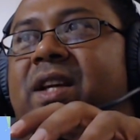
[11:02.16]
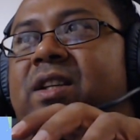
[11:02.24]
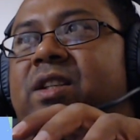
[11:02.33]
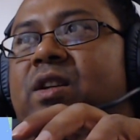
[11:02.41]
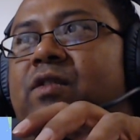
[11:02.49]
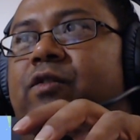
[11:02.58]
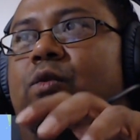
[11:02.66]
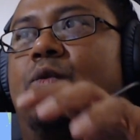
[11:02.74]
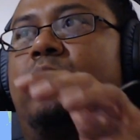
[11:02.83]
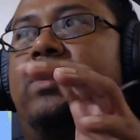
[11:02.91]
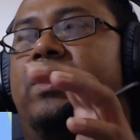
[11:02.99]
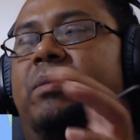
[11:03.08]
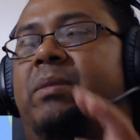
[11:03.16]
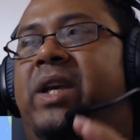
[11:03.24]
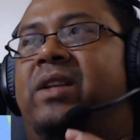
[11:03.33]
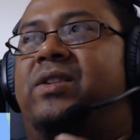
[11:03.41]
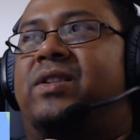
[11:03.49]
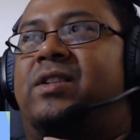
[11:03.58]
Asian food
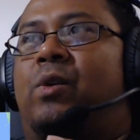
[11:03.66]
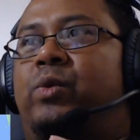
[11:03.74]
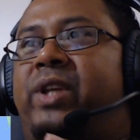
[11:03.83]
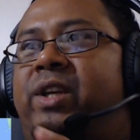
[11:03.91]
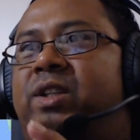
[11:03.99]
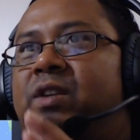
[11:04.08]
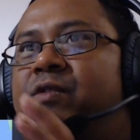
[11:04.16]
meets South Asian